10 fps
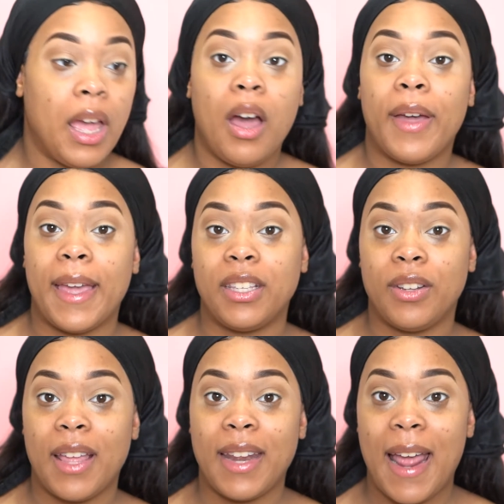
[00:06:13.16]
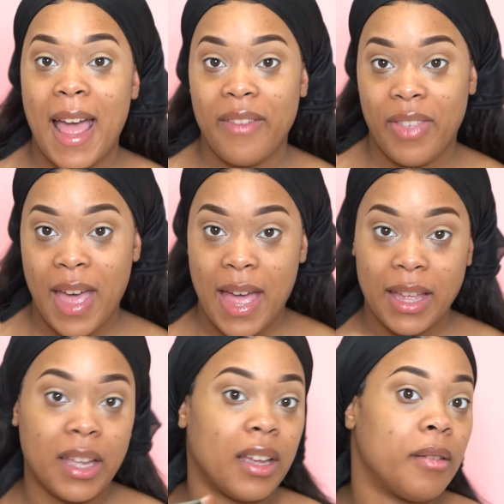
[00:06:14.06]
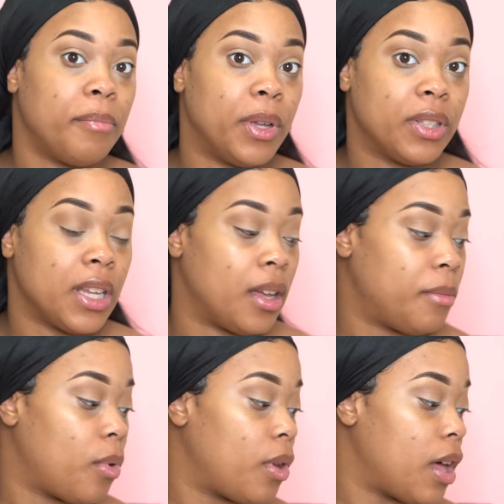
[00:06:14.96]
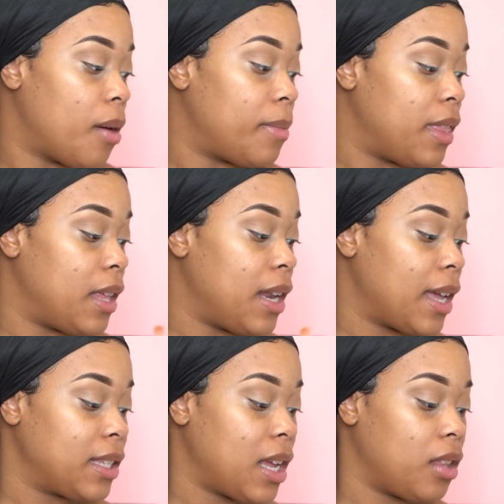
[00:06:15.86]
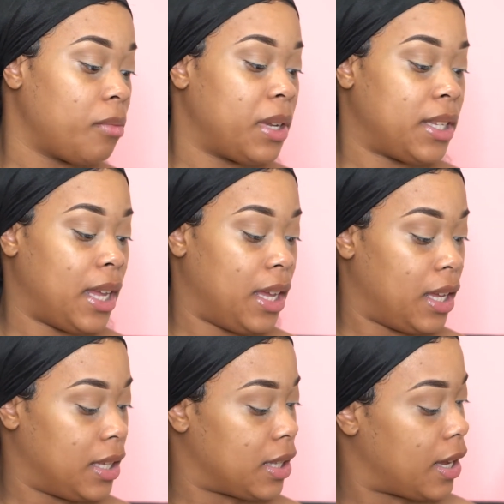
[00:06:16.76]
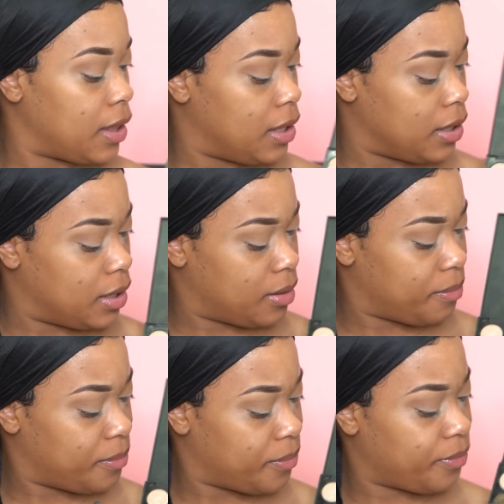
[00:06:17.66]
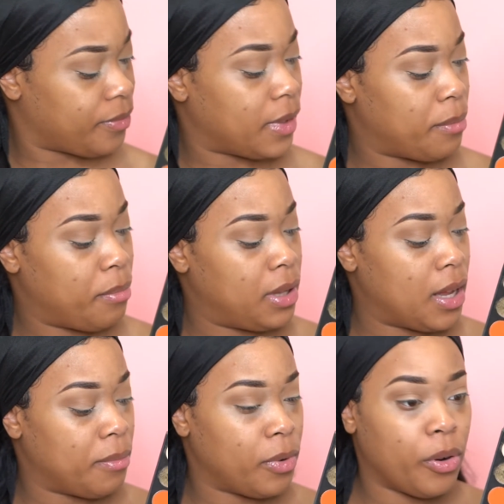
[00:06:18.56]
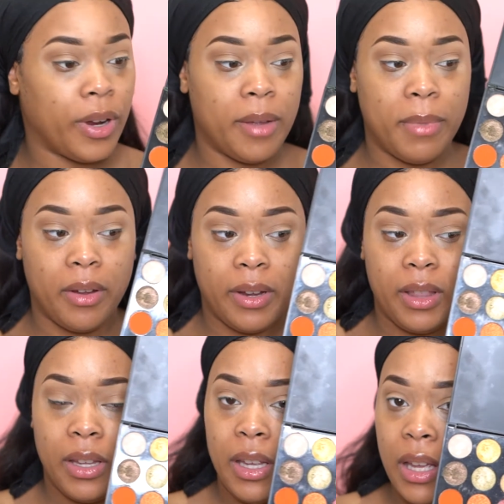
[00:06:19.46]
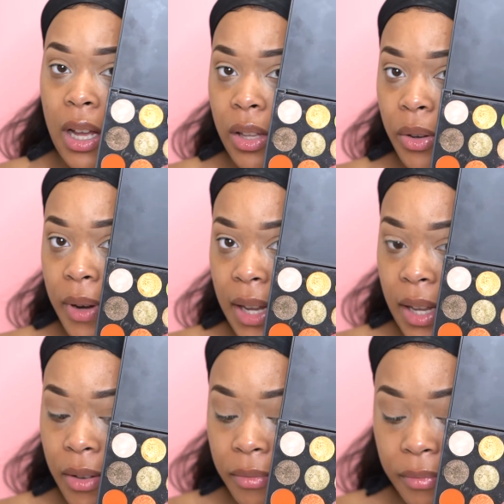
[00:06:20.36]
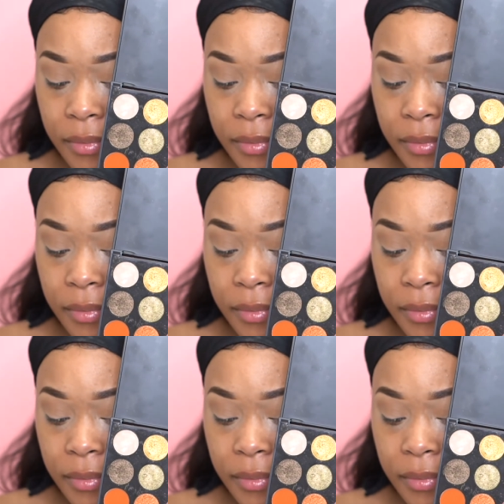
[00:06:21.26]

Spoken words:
Okay, so now that I have that built up, the next color I'm going to take is like this plum cranberry looking color right here.